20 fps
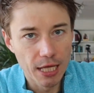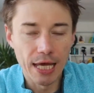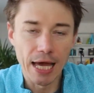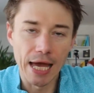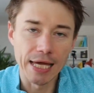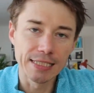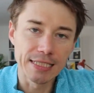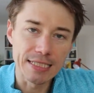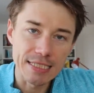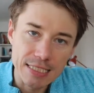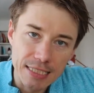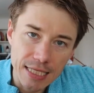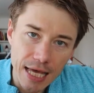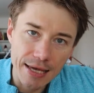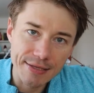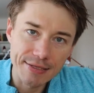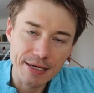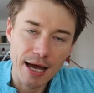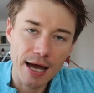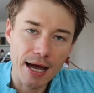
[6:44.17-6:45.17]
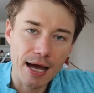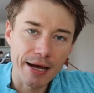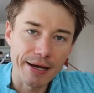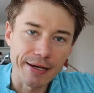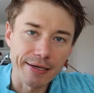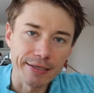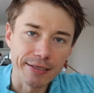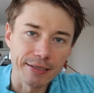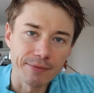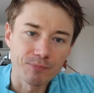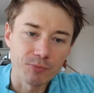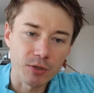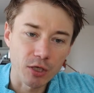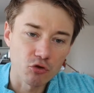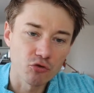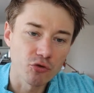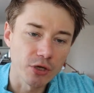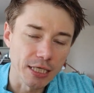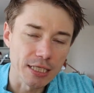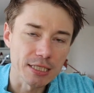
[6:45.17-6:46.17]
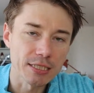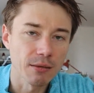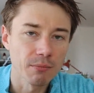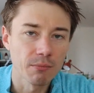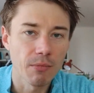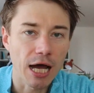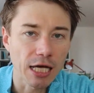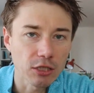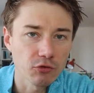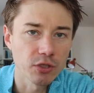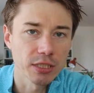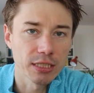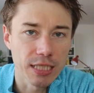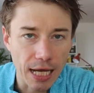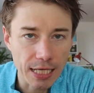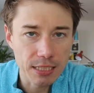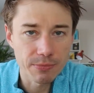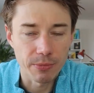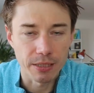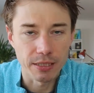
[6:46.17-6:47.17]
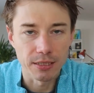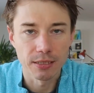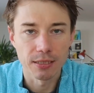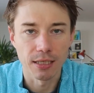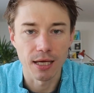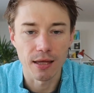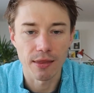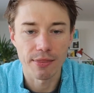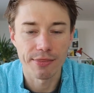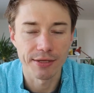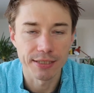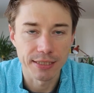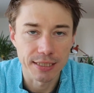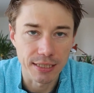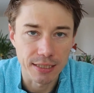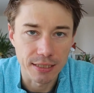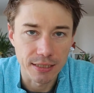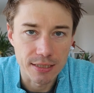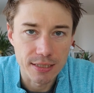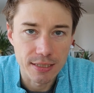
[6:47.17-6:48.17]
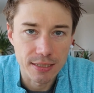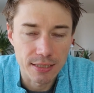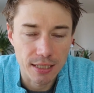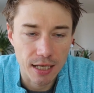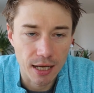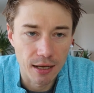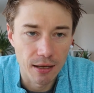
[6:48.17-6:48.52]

And instead, I create some advertisement that is